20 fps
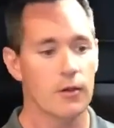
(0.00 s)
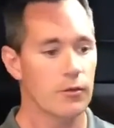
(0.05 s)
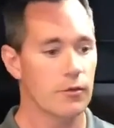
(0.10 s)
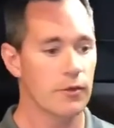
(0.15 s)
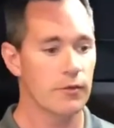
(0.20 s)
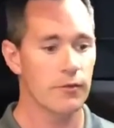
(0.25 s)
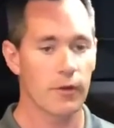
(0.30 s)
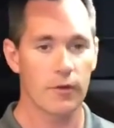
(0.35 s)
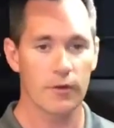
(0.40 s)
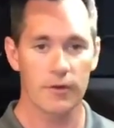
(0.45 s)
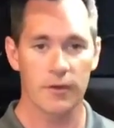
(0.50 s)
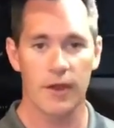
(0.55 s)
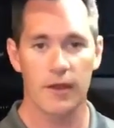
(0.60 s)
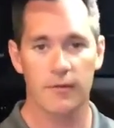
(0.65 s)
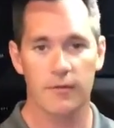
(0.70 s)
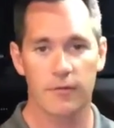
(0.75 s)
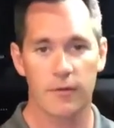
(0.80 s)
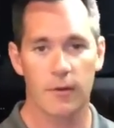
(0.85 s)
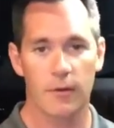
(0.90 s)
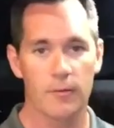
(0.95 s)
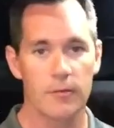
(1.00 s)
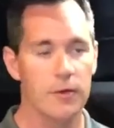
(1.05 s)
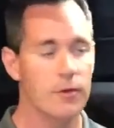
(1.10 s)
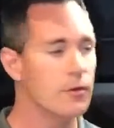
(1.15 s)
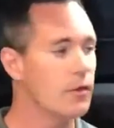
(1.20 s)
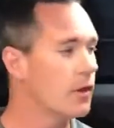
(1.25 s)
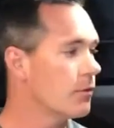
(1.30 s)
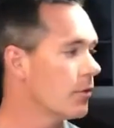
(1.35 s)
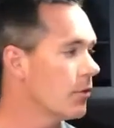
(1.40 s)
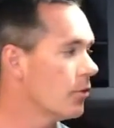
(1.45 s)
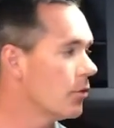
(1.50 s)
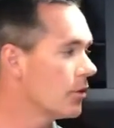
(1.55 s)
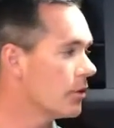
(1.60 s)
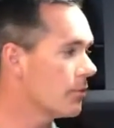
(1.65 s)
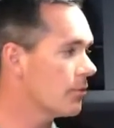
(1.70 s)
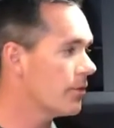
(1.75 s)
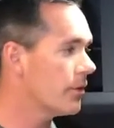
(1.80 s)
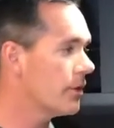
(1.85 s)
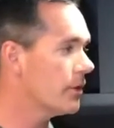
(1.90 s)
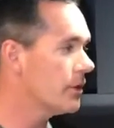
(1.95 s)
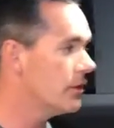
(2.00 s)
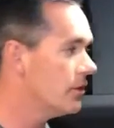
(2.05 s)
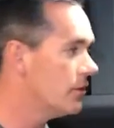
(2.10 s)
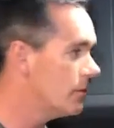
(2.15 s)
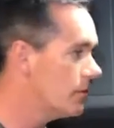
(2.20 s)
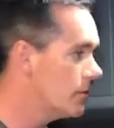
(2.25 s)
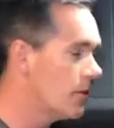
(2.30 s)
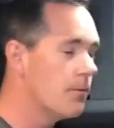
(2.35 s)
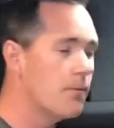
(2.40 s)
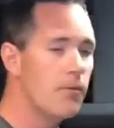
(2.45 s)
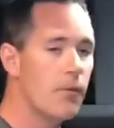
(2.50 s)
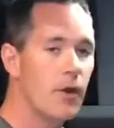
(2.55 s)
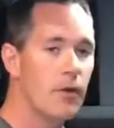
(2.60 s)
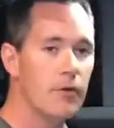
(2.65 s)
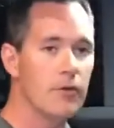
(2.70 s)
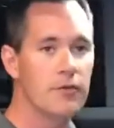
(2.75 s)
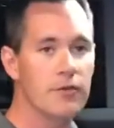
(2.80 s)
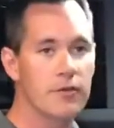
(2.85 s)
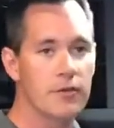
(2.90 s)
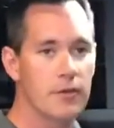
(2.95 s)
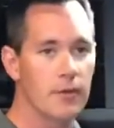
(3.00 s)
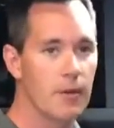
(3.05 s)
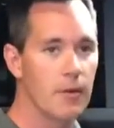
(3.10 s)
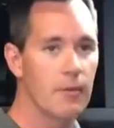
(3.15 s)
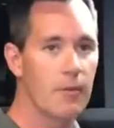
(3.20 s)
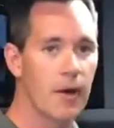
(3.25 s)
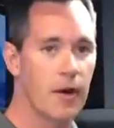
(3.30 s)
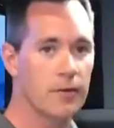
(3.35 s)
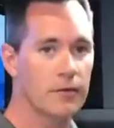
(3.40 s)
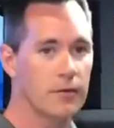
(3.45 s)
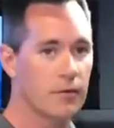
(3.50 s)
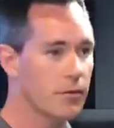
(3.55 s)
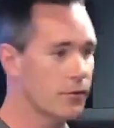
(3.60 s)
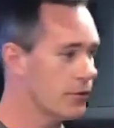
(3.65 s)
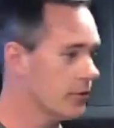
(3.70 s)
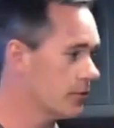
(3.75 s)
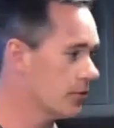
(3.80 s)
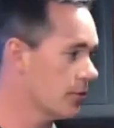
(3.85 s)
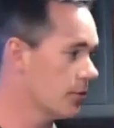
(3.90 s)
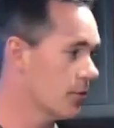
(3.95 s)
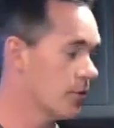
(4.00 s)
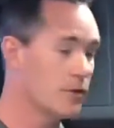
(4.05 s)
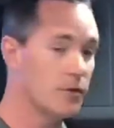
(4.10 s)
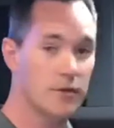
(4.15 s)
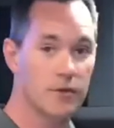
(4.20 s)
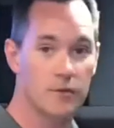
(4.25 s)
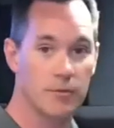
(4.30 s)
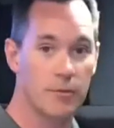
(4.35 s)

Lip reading: We've heard that from you, and we want to bring you the most possible storage